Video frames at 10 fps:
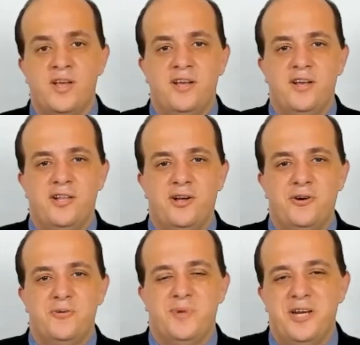
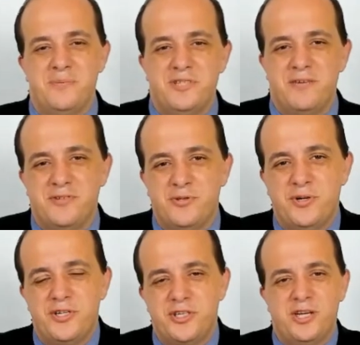Hello, my name is David
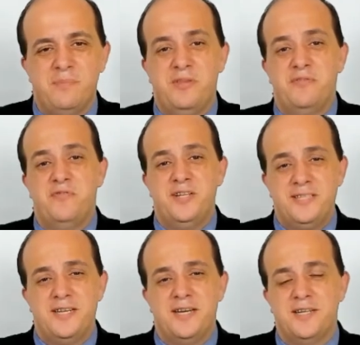Deutsch and I'm the
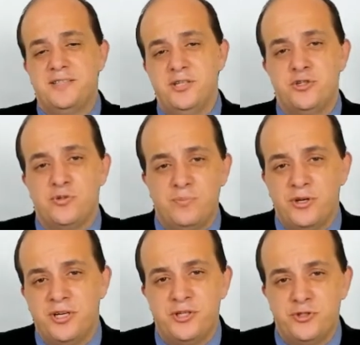FinTech Digital
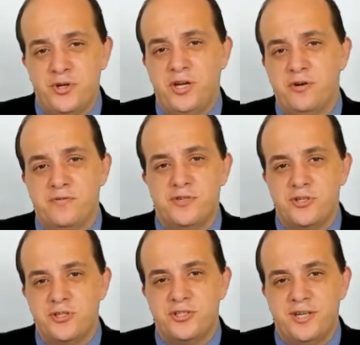Marketing Trainer for
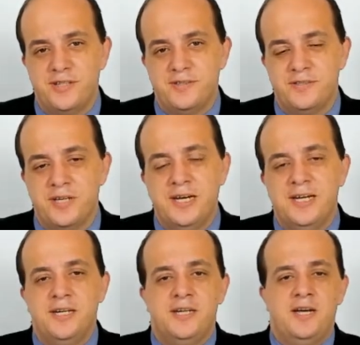Search Titans.
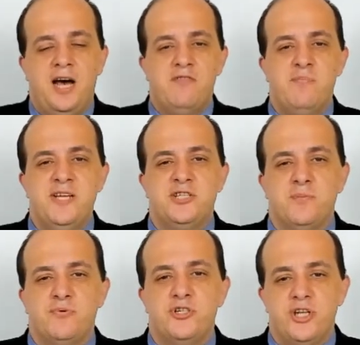I've made
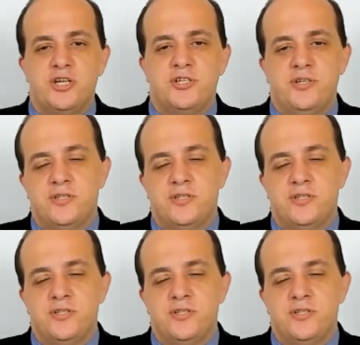some projections